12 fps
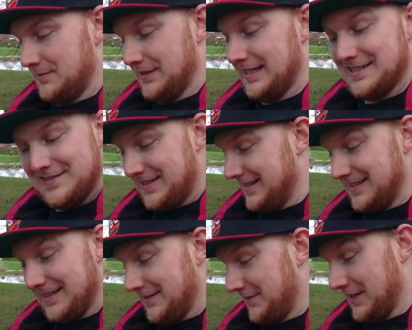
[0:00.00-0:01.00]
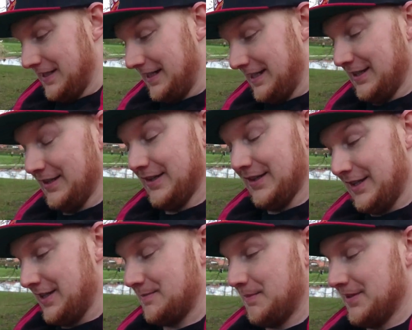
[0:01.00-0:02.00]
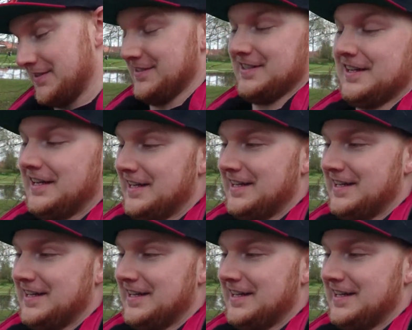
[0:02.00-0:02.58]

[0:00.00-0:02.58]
but as I've said, I'm getting a lot of spawns today.